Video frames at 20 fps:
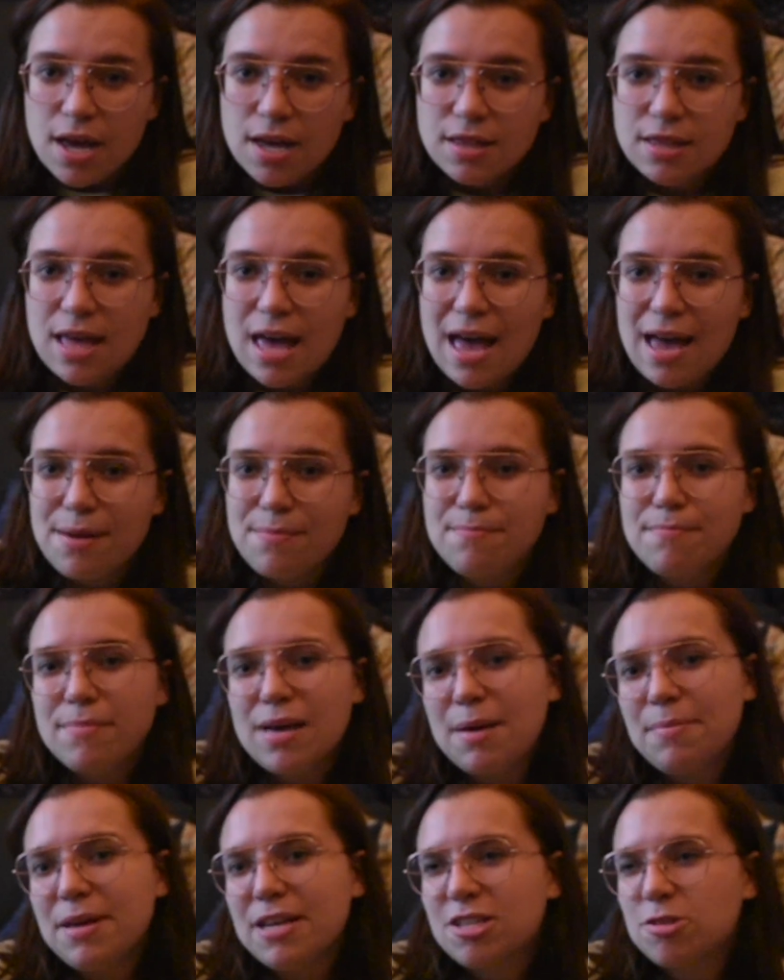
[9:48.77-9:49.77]
that
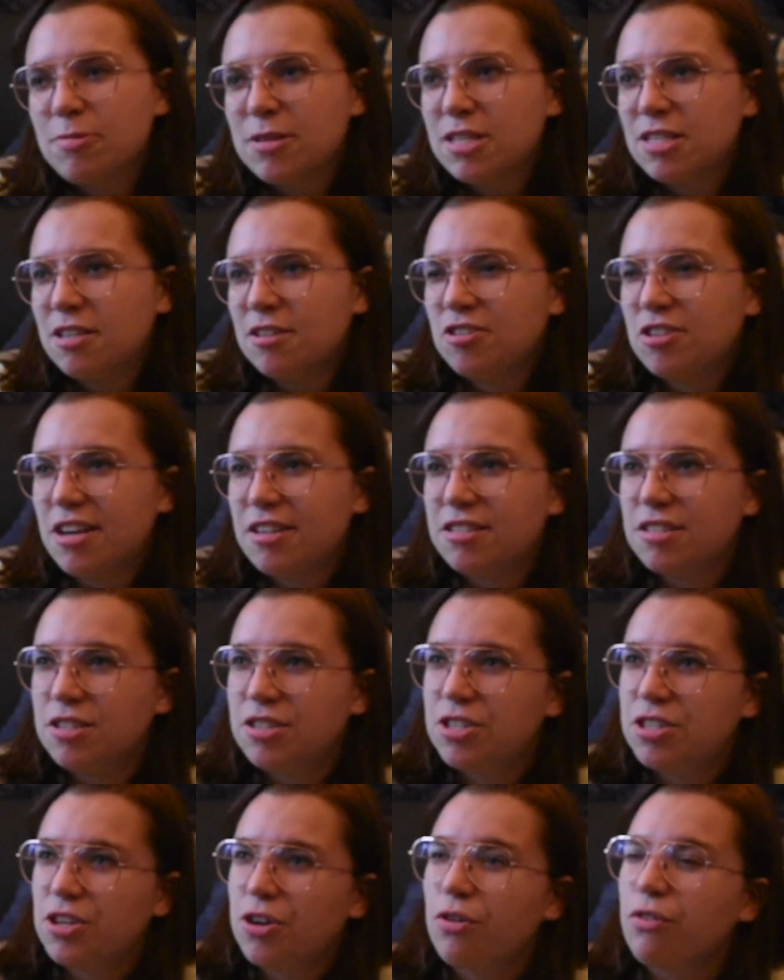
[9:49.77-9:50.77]
maybe has been suggested
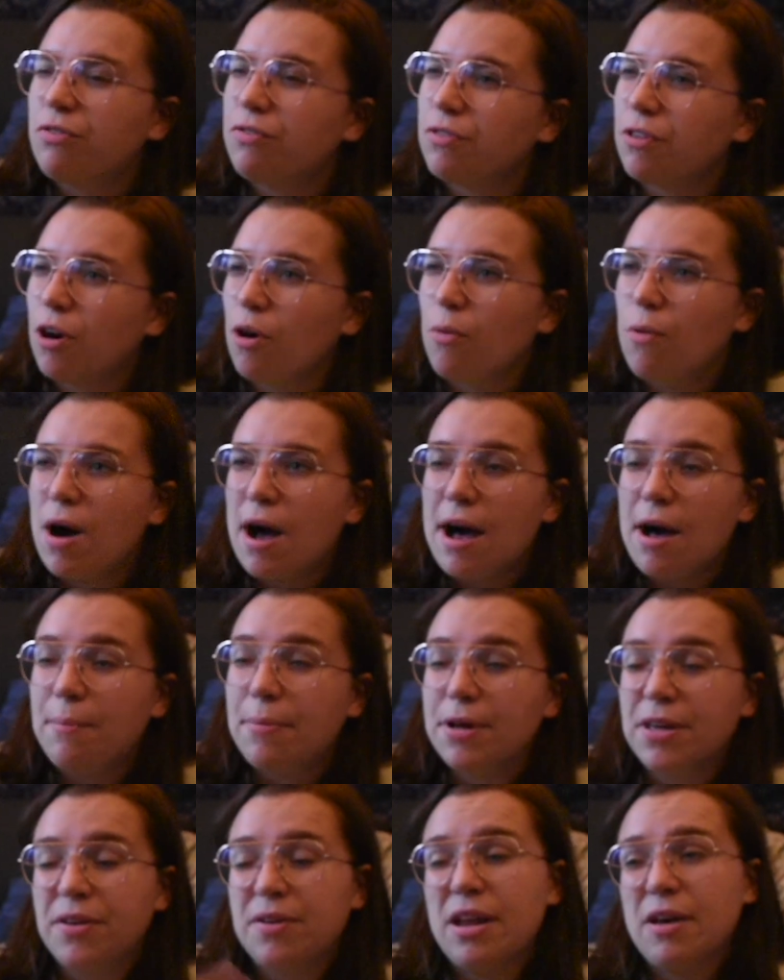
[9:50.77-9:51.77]
to you for a while,
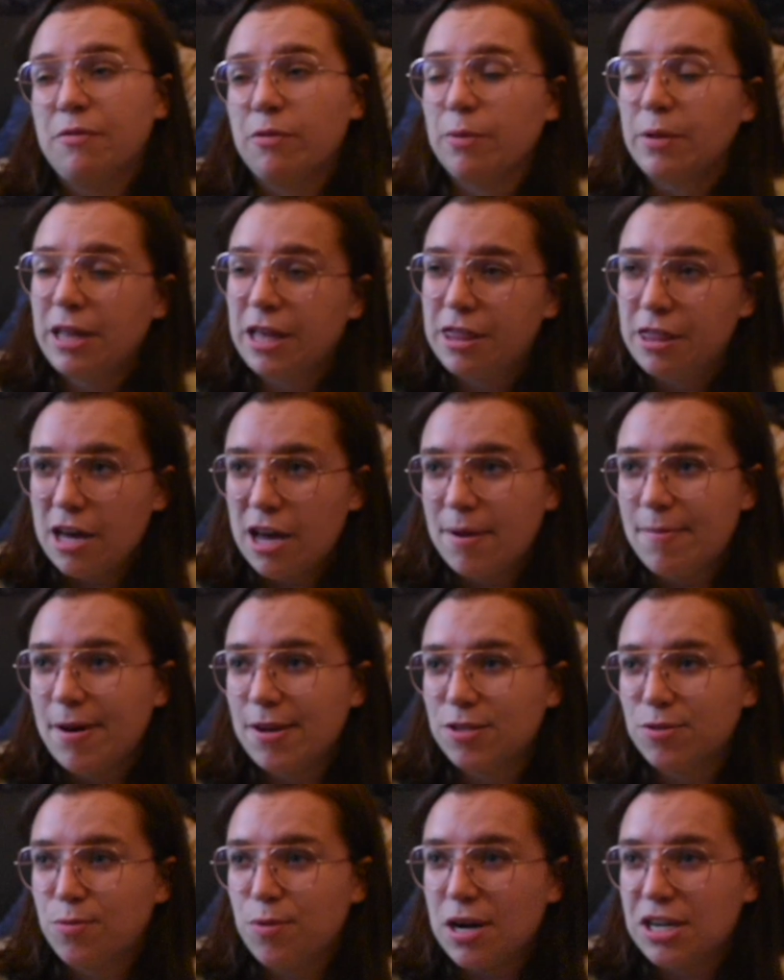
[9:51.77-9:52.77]
but you never really thought
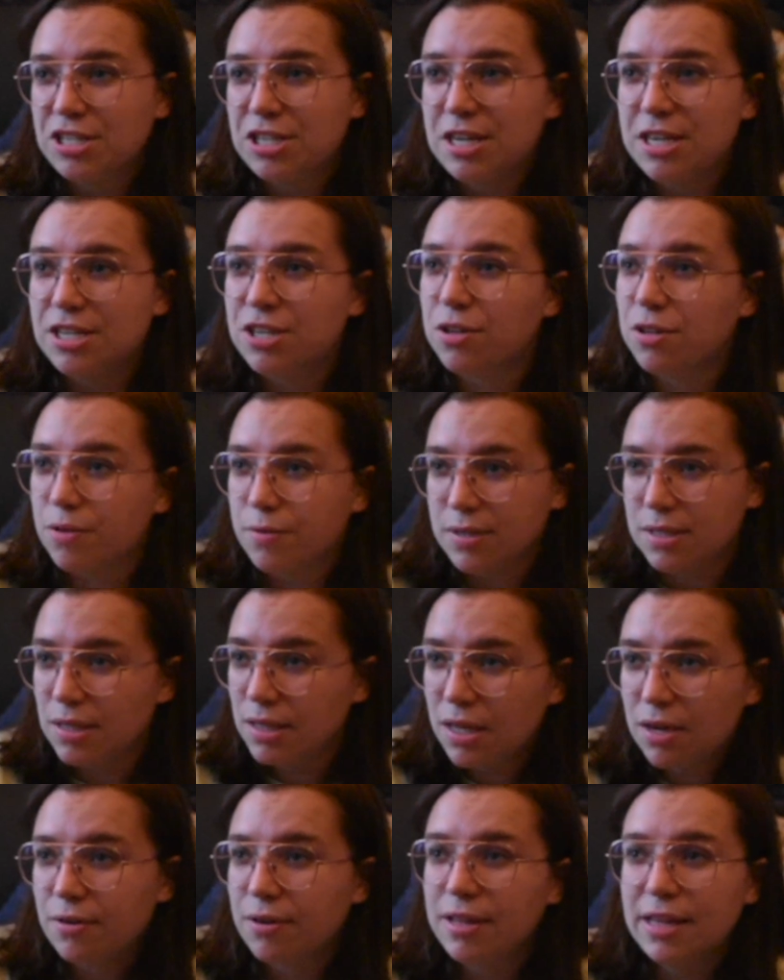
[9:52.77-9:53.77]
about to watch it until there was
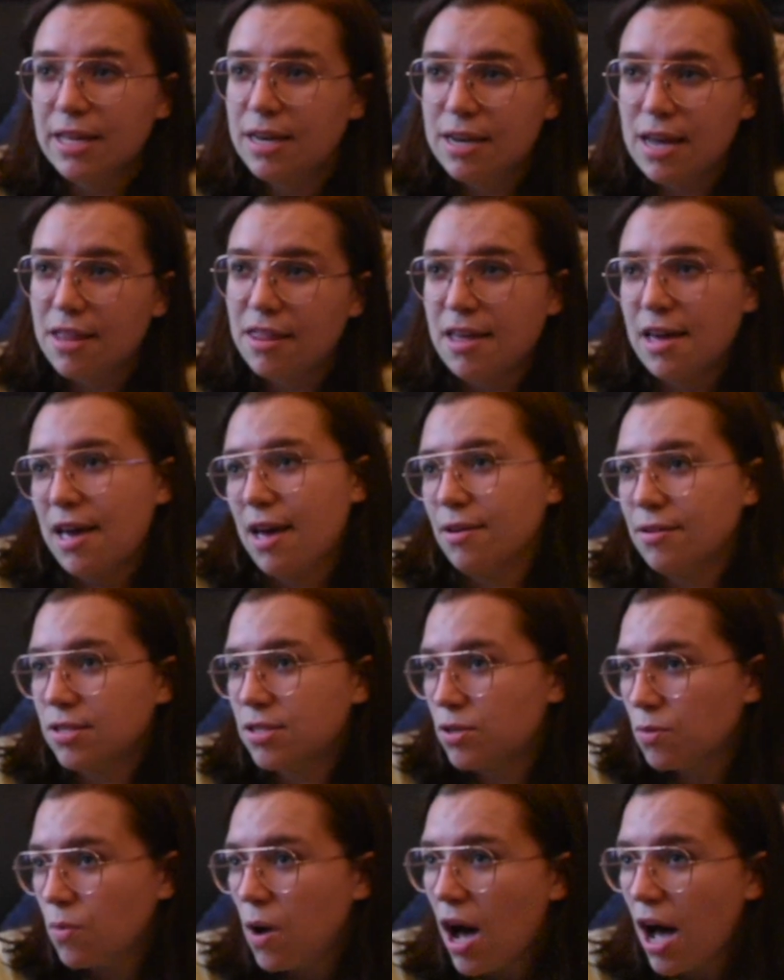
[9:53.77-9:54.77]
literally nothing
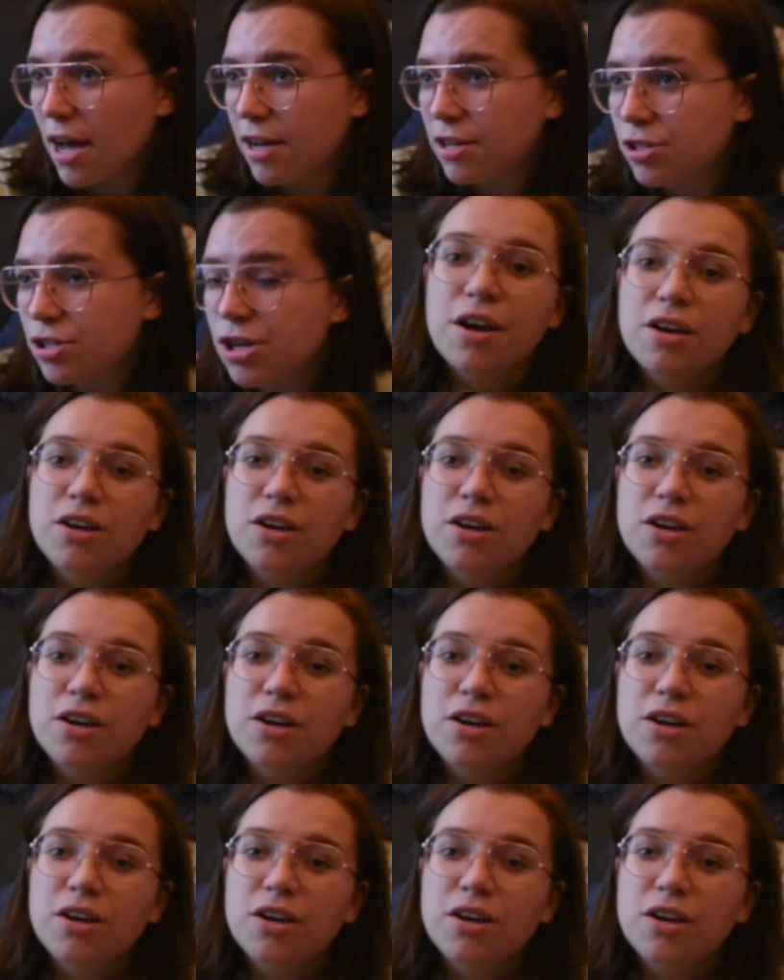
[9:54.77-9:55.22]
else to watch.